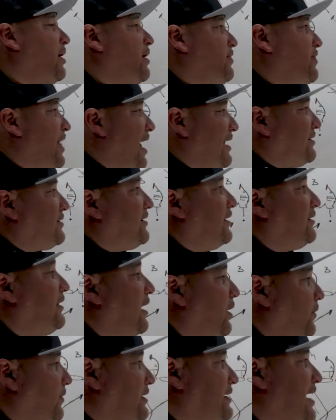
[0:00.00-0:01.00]
That's the
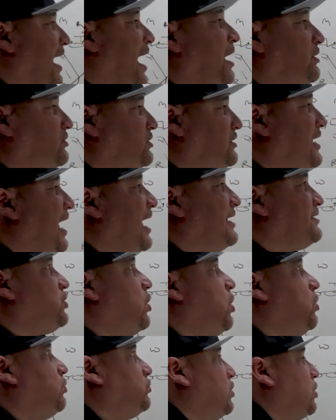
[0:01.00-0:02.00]
theory of the outside
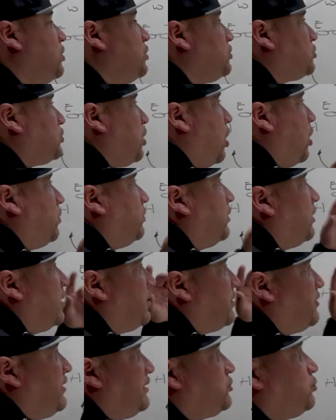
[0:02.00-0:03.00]
zone. So
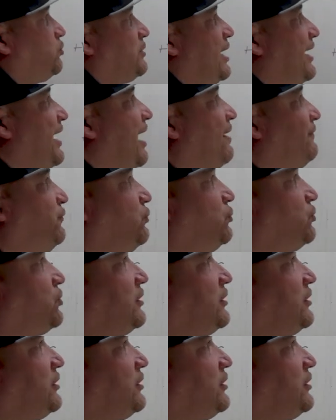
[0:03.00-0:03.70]
this is what I got for you